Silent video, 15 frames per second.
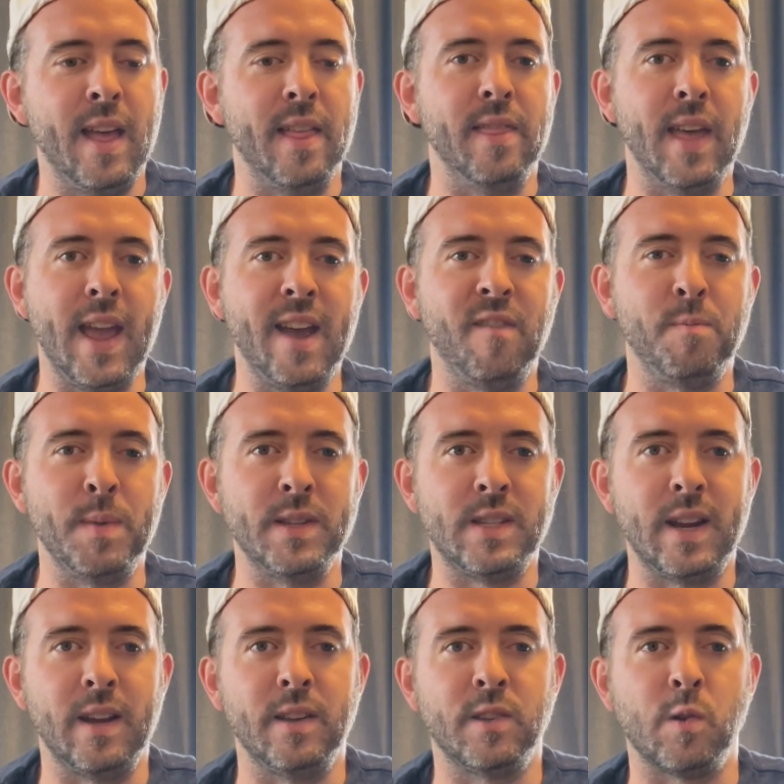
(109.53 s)
They have missed
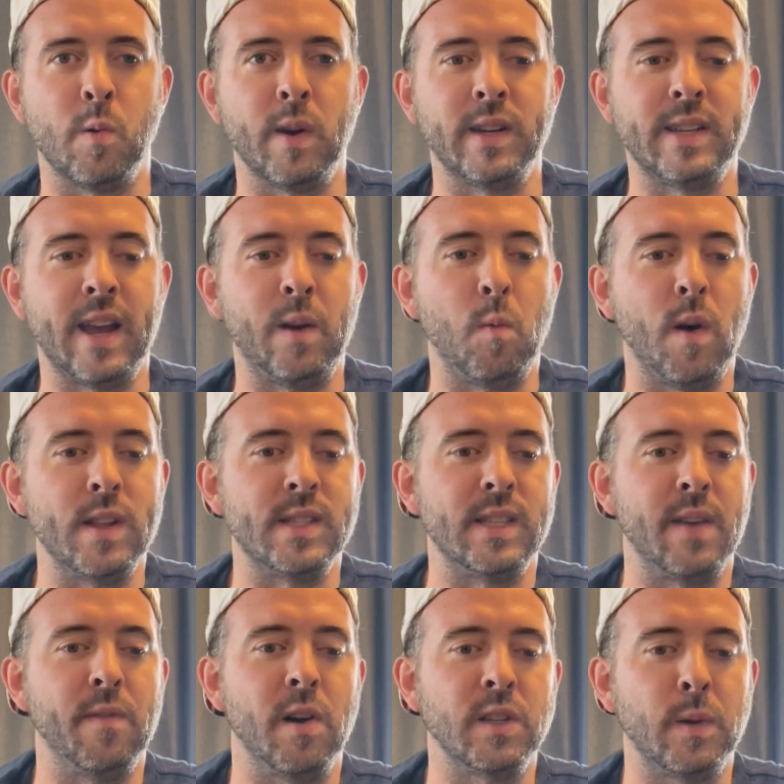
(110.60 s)
at scoring 10 once.
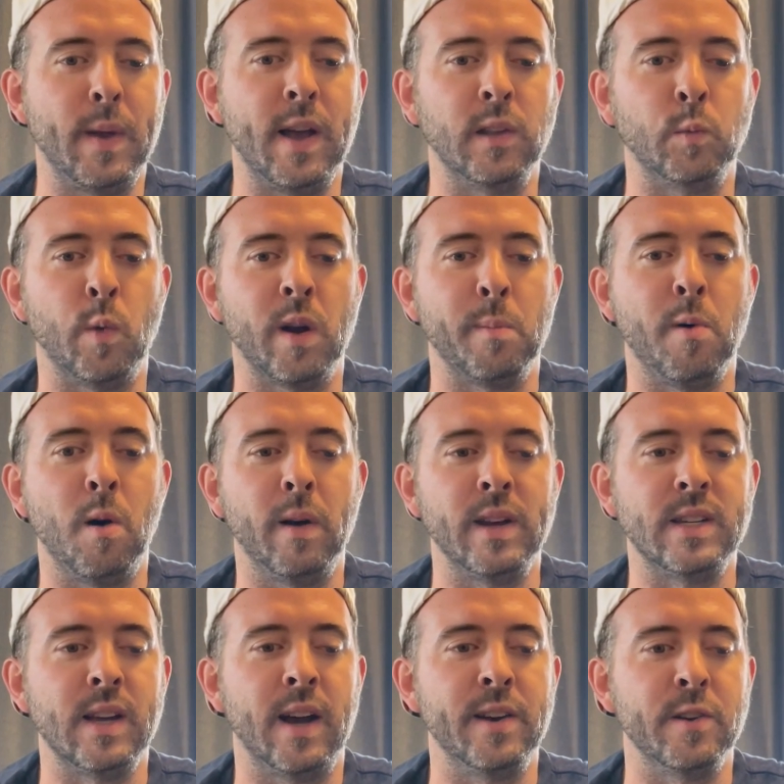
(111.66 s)
They've also held one opponent
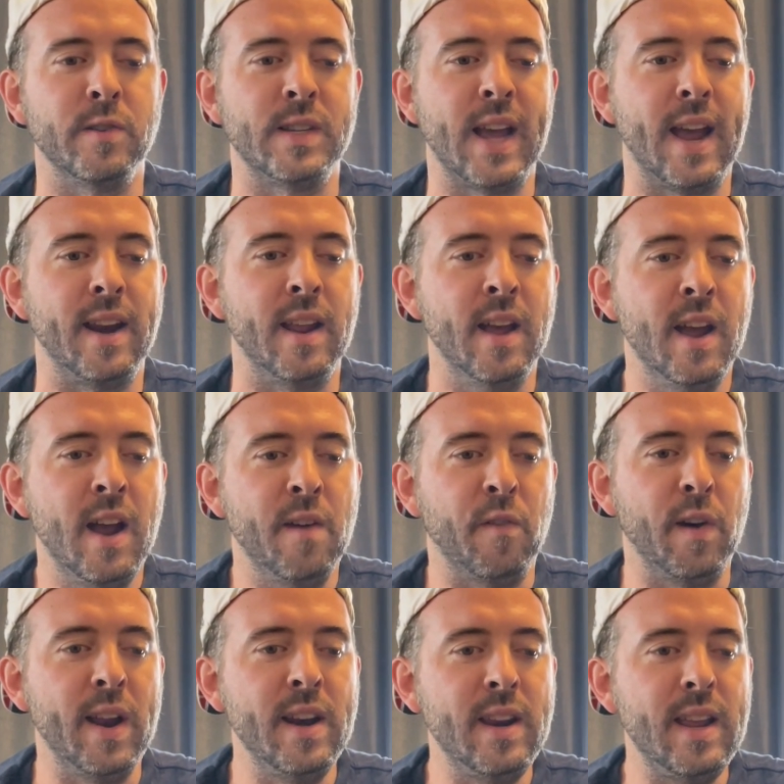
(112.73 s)
to under 10.
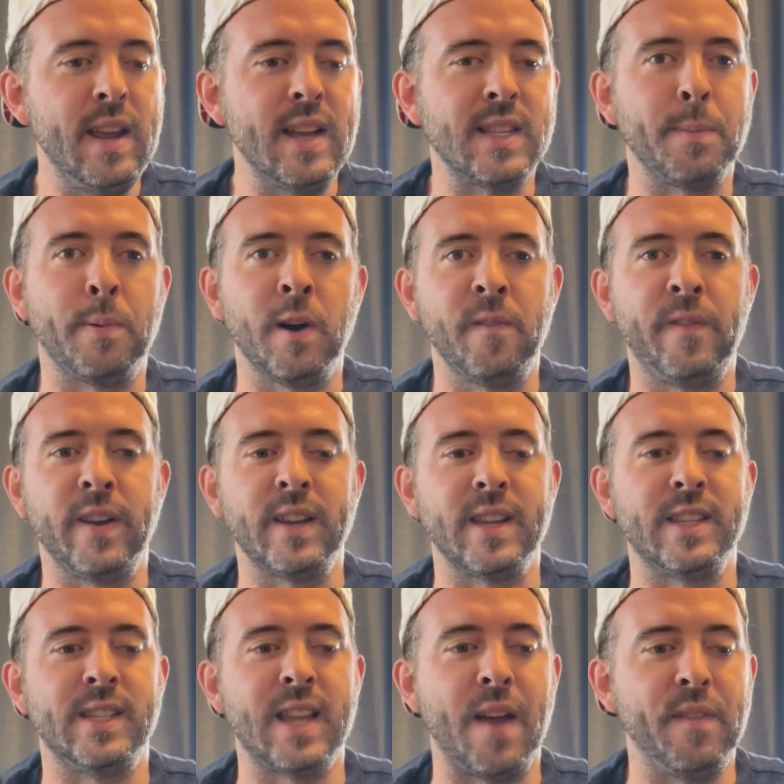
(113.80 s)
For Indy, it's a perfect
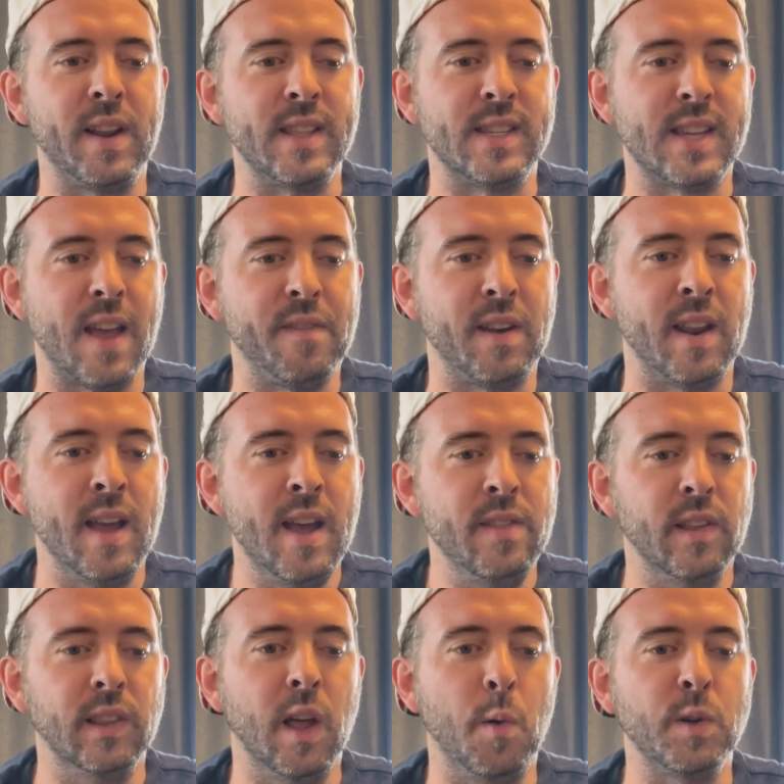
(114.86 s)
7-7.
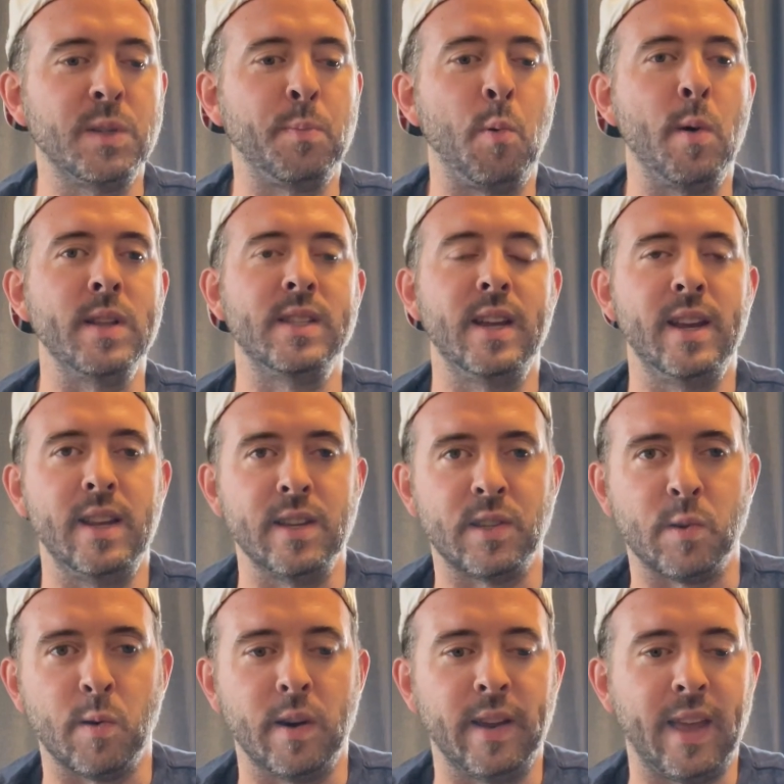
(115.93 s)
The lowest points Indy has
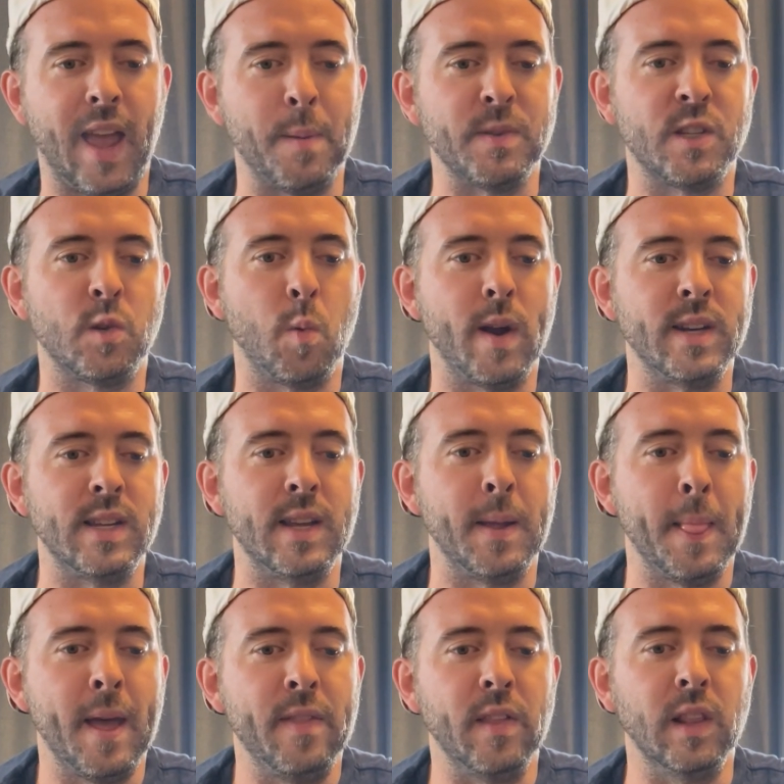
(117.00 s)
scored in the game is
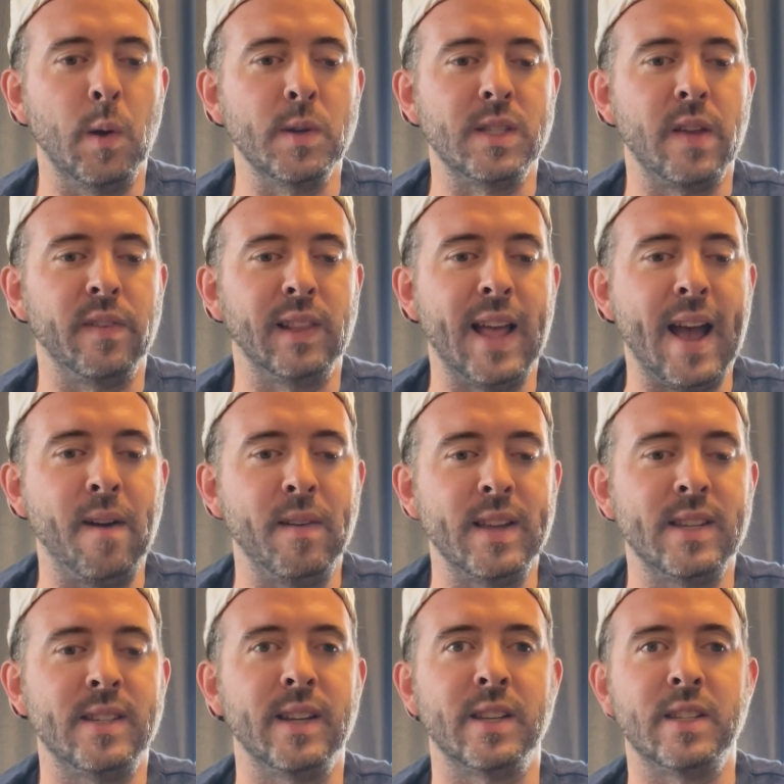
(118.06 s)
20. The lowest they've allowed
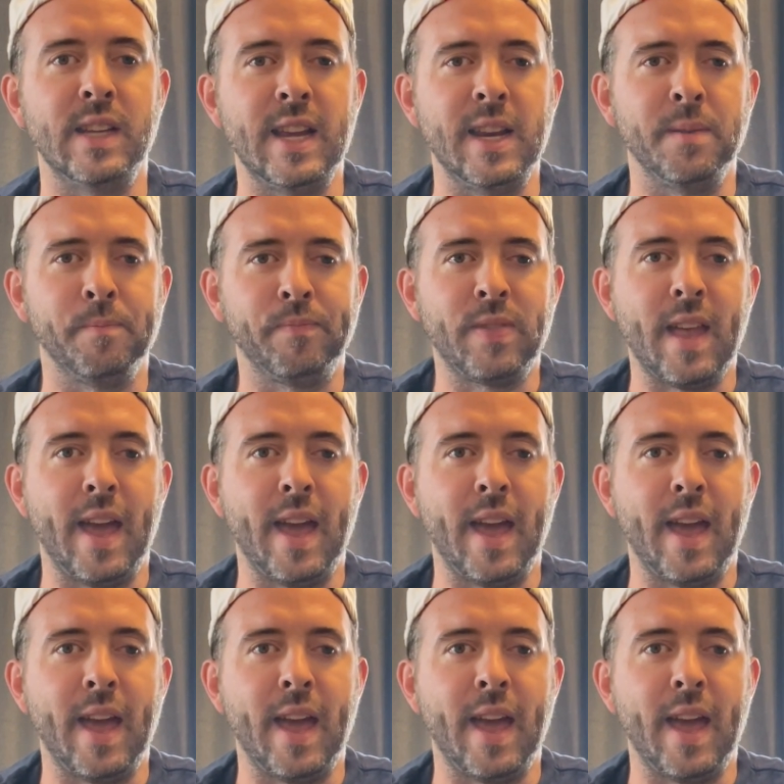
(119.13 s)
is 16.